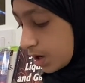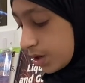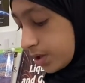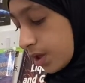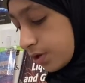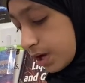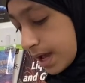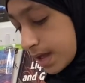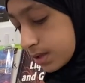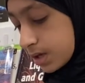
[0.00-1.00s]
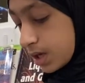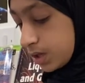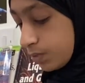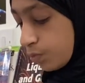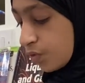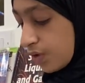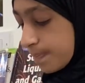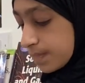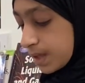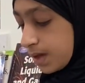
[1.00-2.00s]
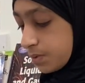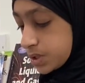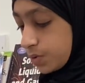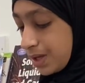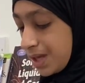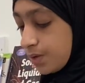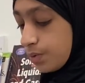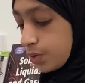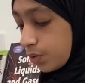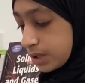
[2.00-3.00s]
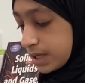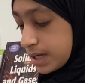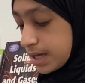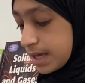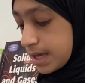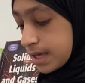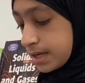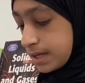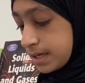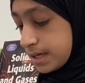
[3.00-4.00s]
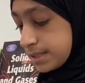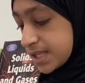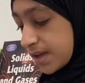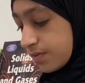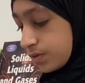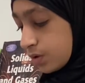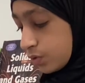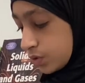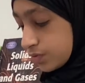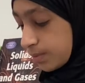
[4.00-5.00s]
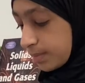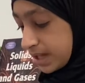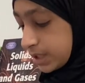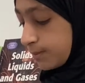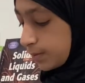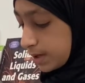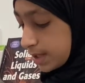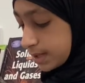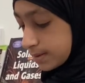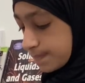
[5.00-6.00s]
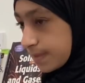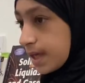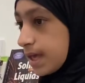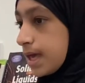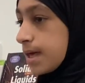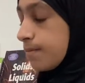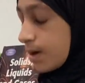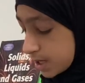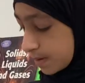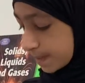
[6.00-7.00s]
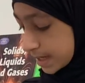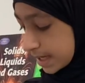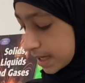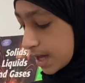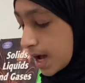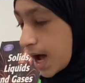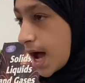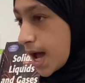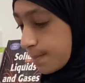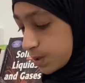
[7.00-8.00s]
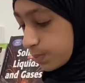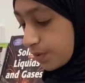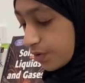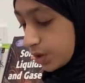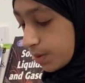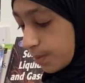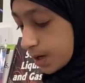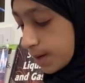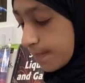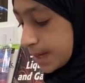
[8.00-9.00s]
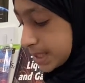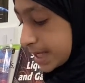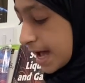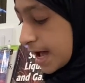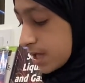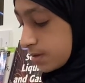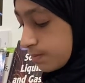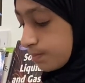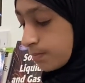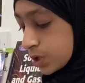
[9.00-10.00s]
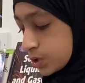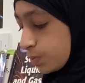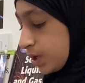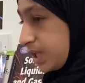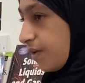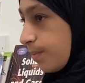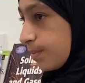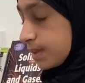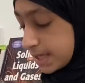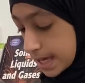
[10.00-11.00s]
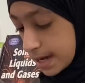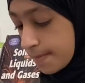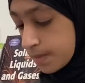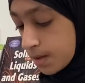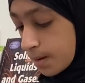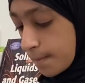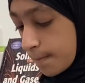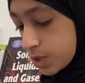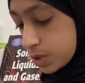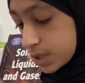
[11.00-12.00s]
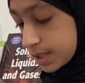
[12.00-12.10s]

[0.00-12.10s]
On the other hand, in the movie, he was agreeing with Horton and he saved the Who's from getting bored. In my opinion, I much prefer the book because it had much more detail, much